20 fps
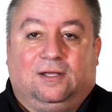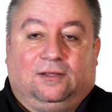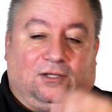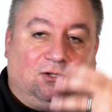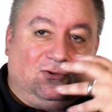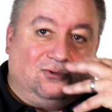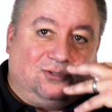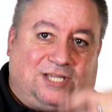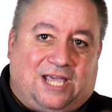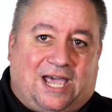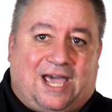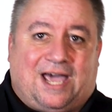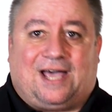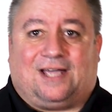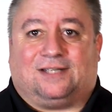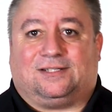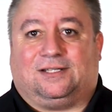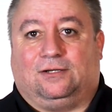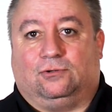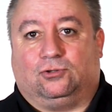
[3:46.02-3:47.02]
They use
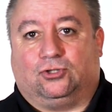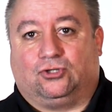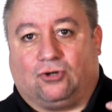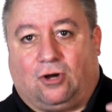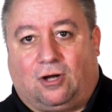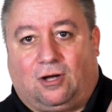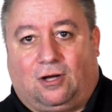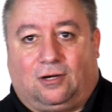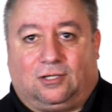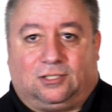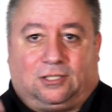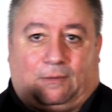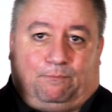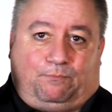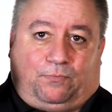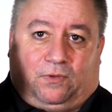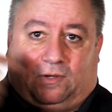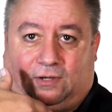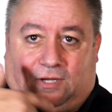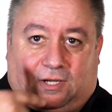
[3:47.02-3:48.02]
gas, they use drugs,
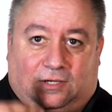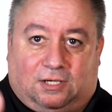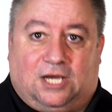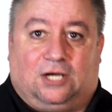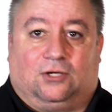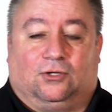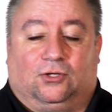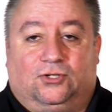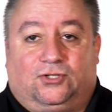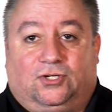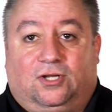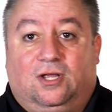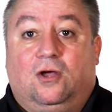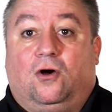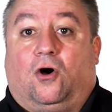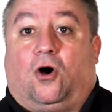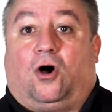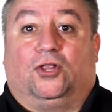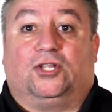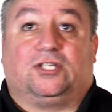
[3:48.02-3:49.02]
they needles,
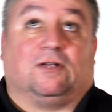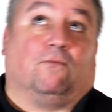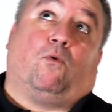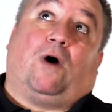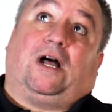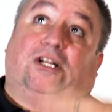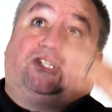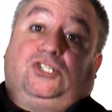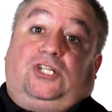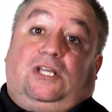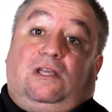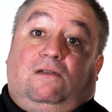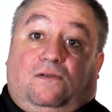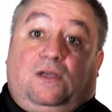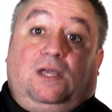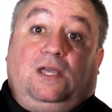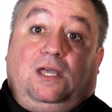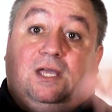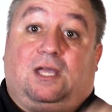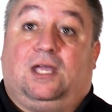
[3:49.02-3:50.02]
all this stuff. Watch
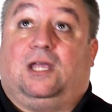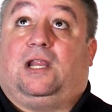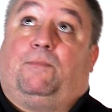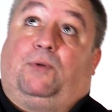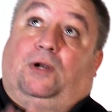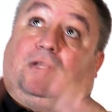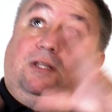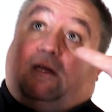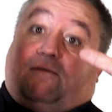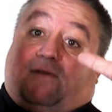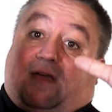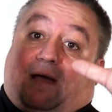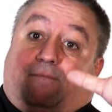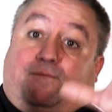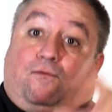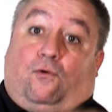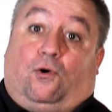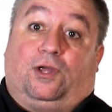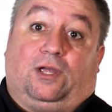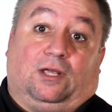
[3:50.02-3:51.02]
TV, they put a TV up
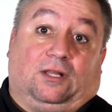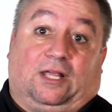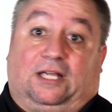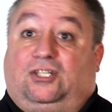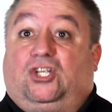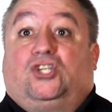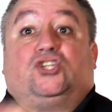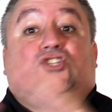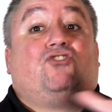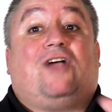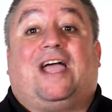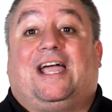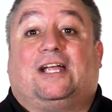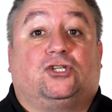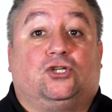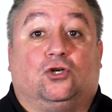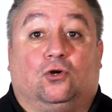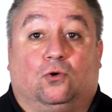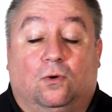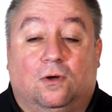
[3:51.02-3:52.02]
for you, like distract
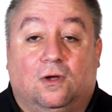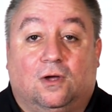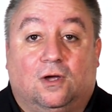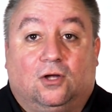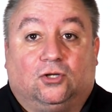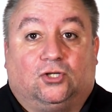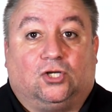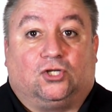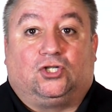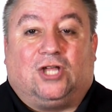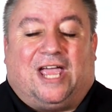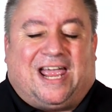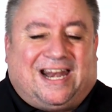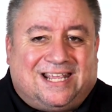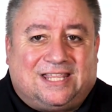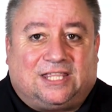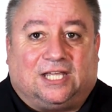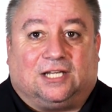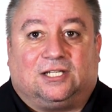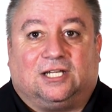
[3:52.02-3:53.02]
you to
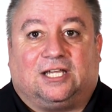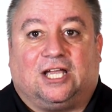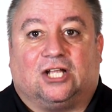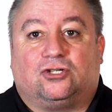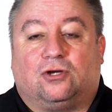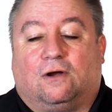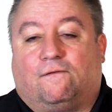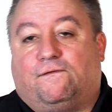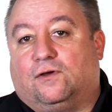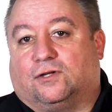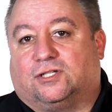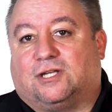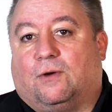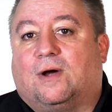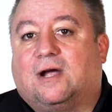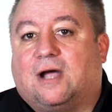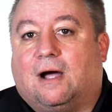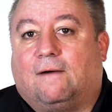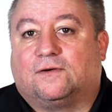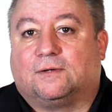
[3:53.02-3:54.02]
anything to get you to feel
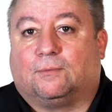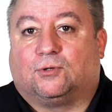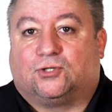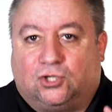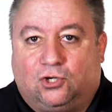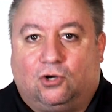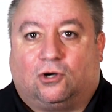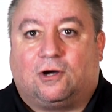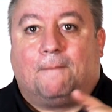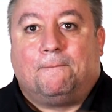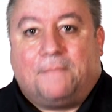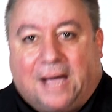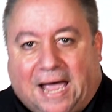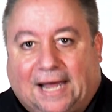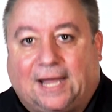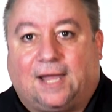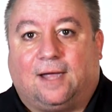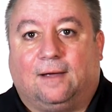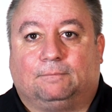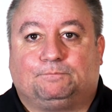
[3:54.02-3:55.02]
somewhat comfortable so you'll come
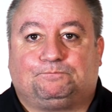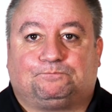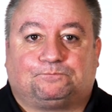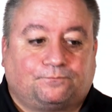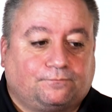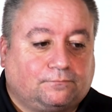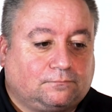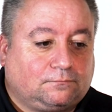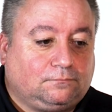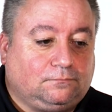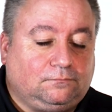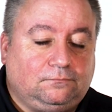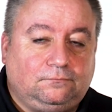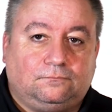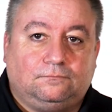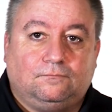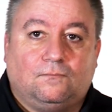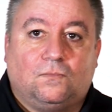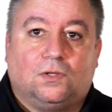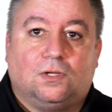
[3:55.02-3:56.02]
back.
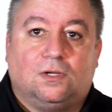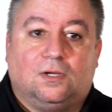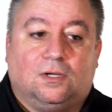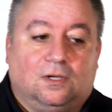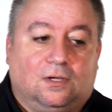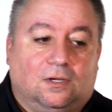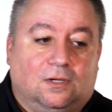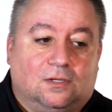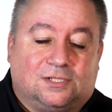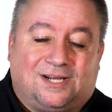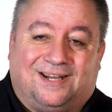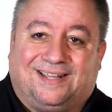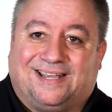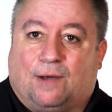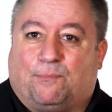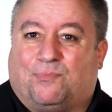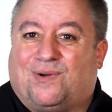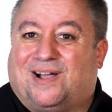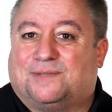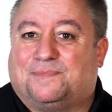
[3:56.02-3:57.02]
It's kind of like
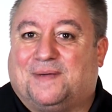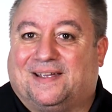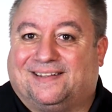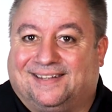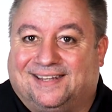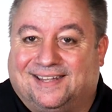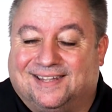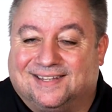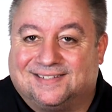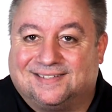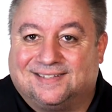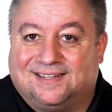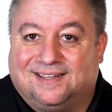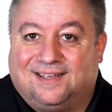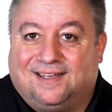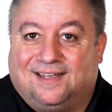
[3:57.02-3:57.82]
how prospecting is.